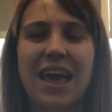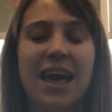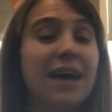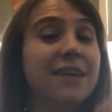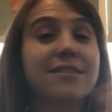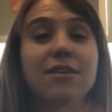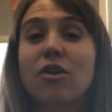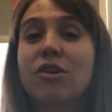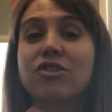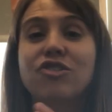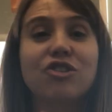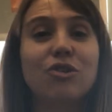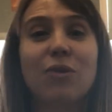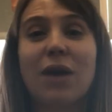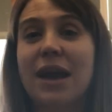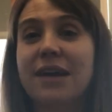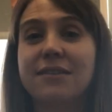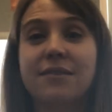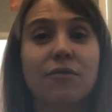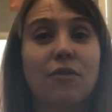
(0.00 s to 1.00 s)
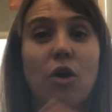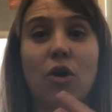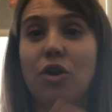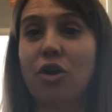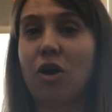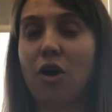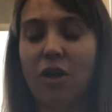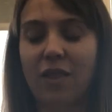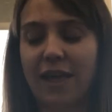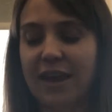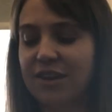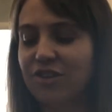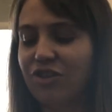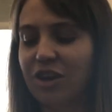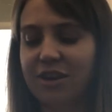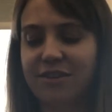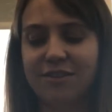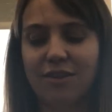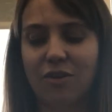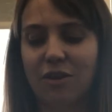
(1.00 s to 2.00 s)
As long as you guys have got knowledge,
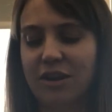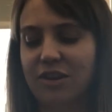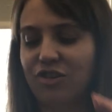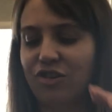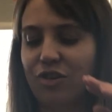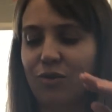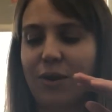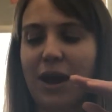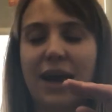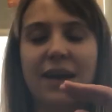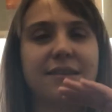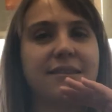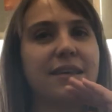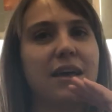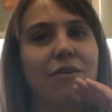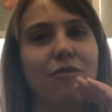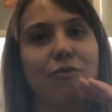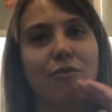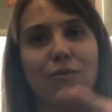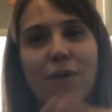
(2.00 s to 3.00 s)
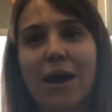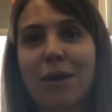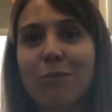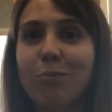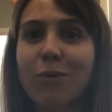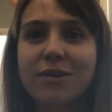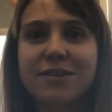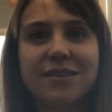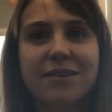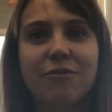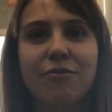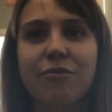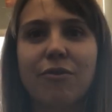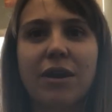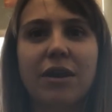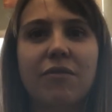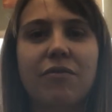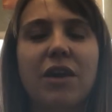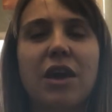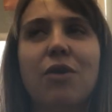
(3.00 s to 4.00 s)
as long as you guys have read what's in
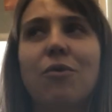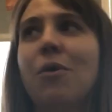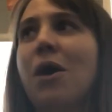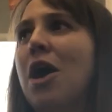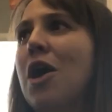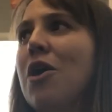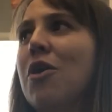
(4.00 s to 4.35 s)
front of you,